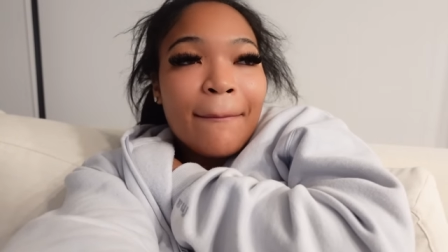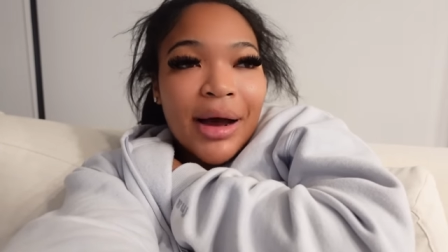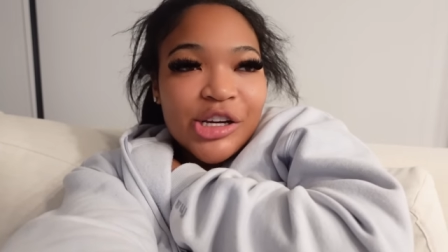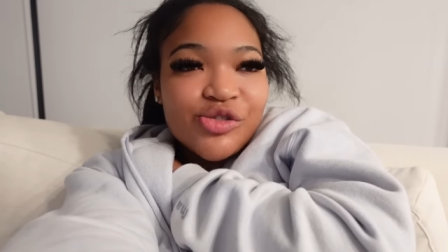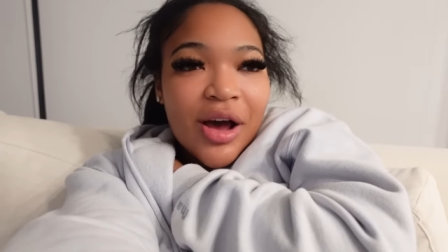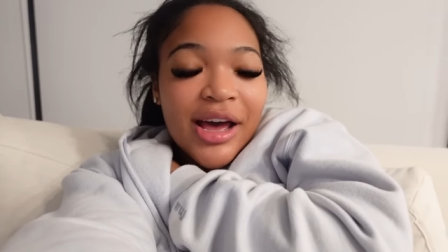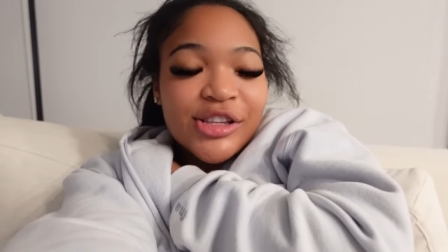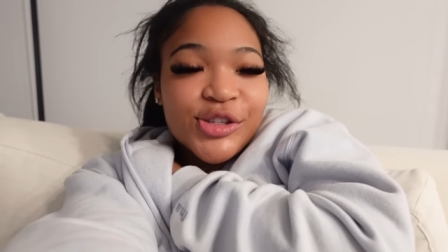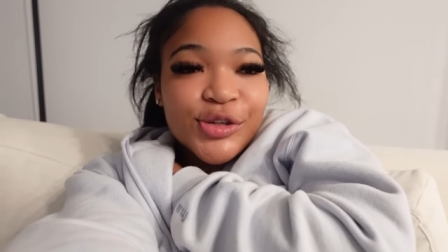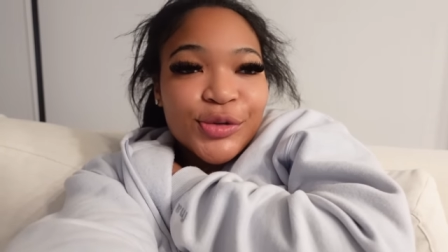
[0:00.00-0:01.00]
Mind you, I
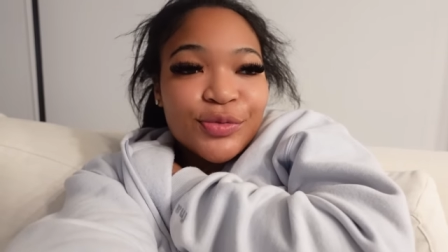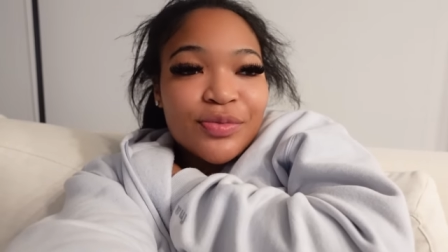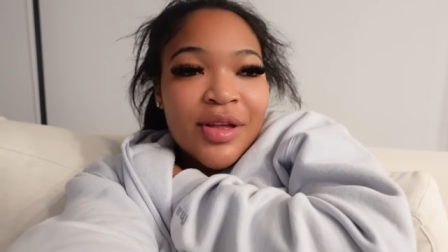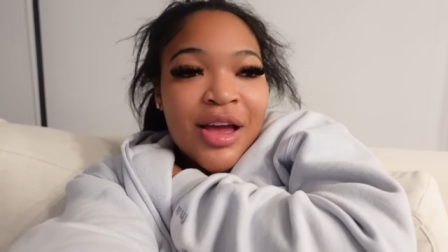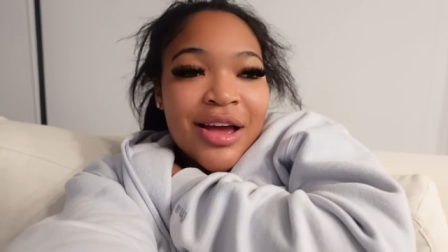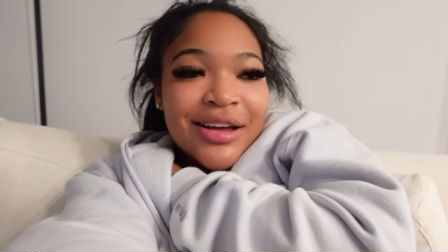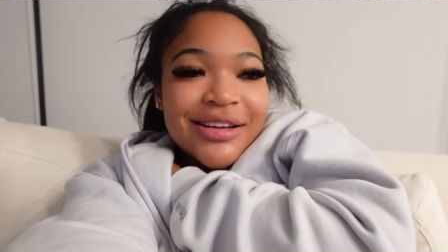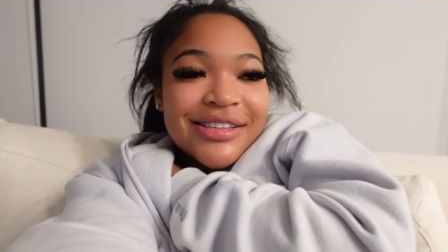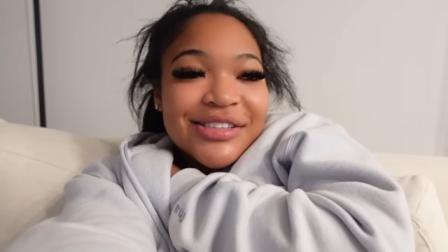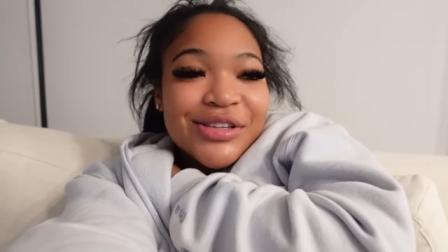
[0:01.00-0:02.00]
had two.
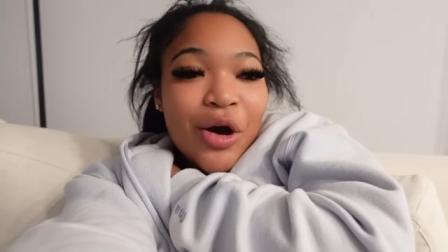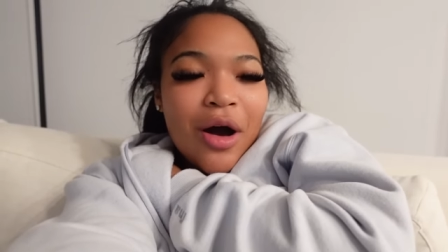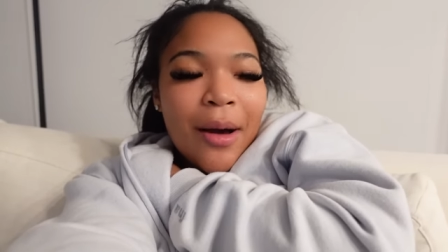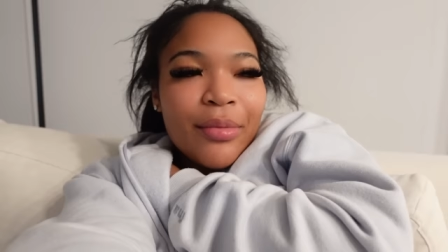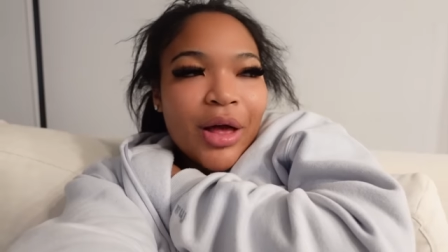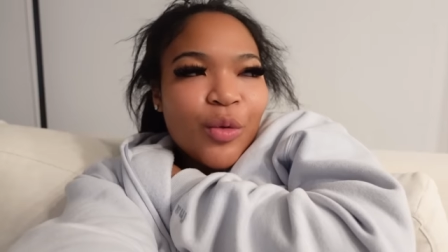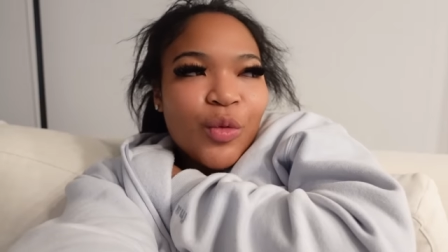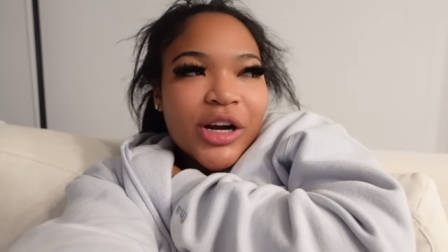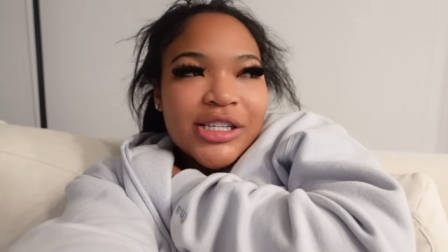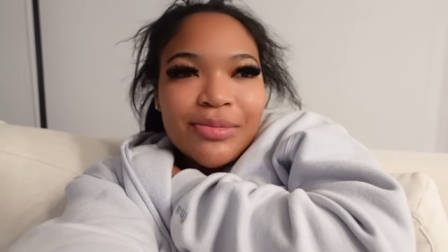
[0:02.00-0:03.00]
So I'm like,
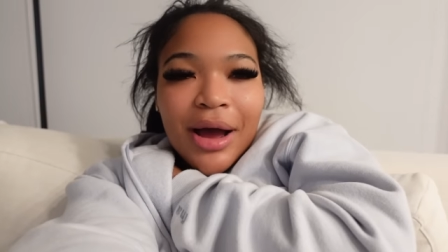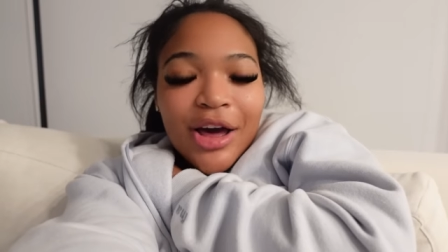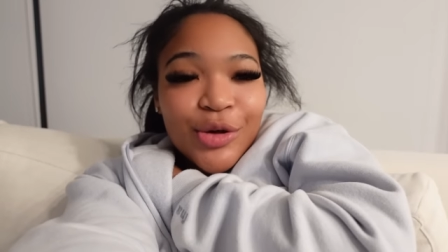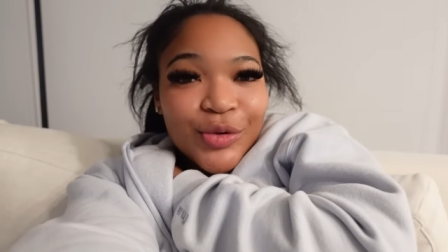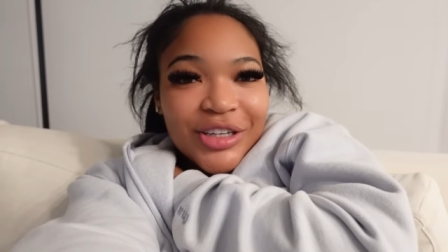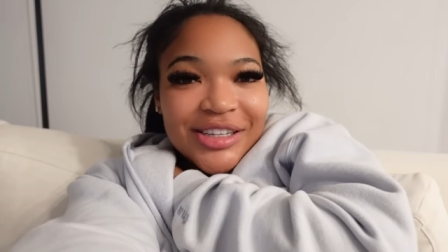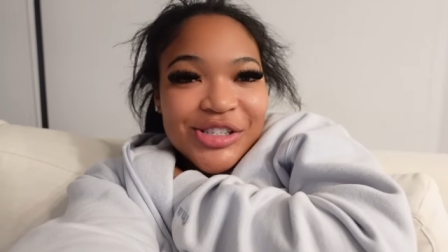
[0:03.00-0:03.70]
where's my other one?